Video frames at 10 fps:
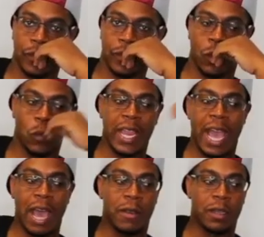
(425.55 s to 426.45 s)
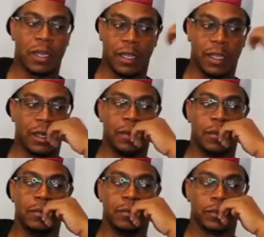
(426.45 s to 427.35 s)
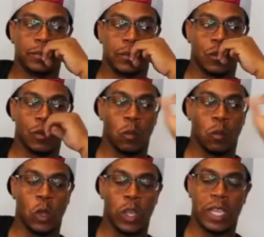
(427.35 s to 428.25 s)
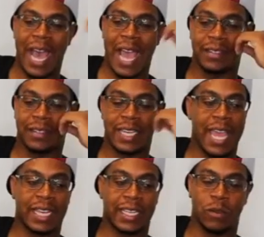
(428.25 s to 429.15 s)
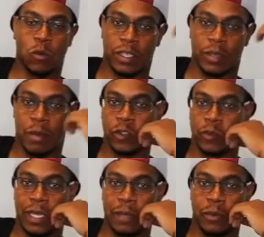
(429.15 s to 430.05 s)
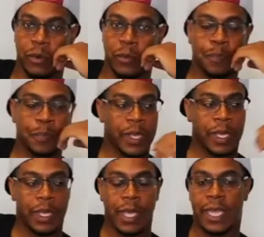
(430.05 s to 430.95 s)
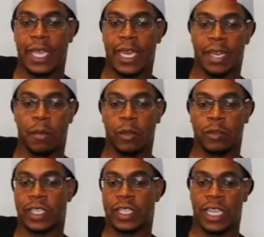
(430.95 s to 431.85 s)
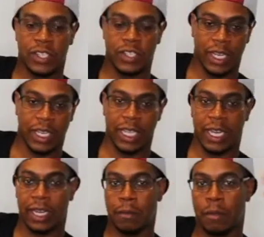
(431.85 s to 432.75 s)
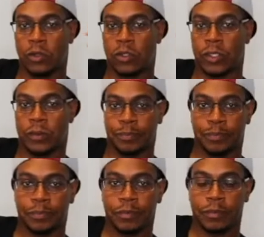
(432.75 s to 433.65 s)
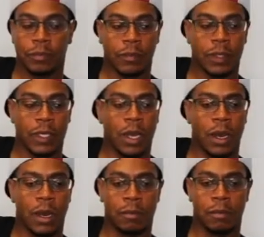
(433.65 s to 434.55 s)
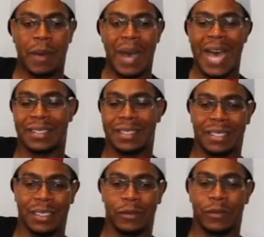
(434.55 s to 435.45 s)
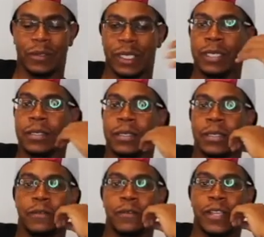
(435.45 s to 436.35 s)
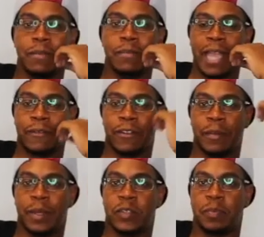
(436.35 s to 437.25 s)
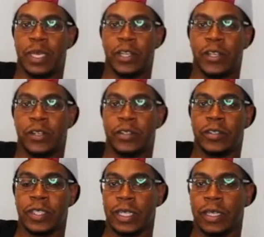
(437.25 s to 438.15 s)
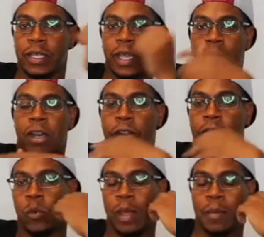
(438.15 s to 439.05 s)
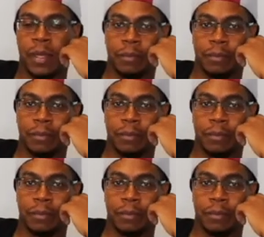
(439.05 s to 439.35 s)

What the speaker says: When they out in the club, what guy is connecting with the most people, getting the most attention and getting the most positive feedback from his peers and other women?